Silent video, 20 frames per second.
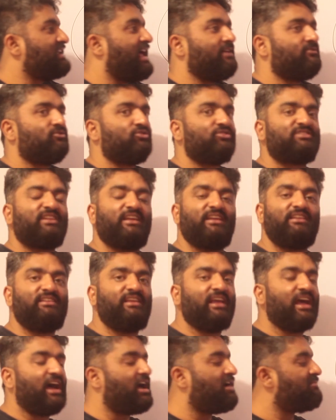I would say,
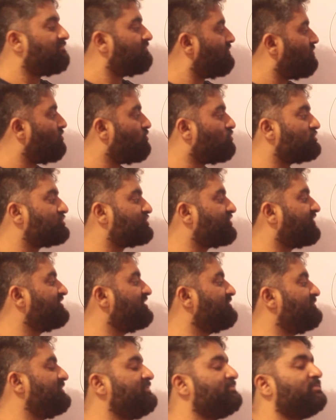yeah, most of
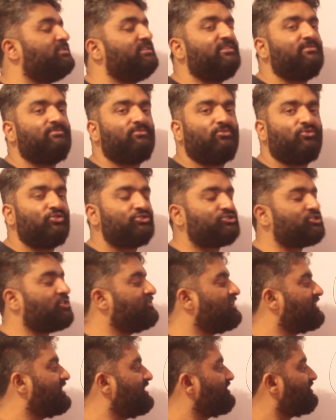the people in most of
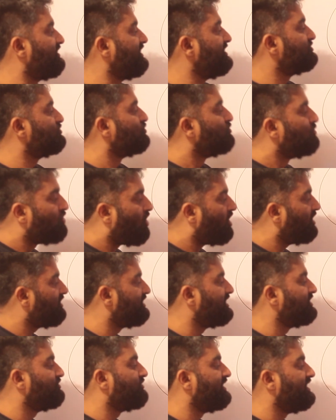the countries do not
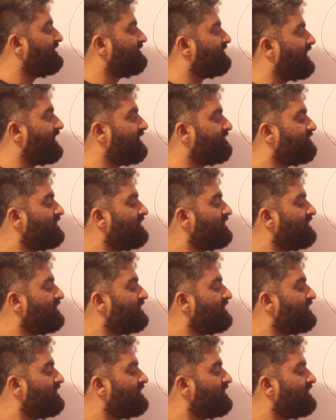drink 25,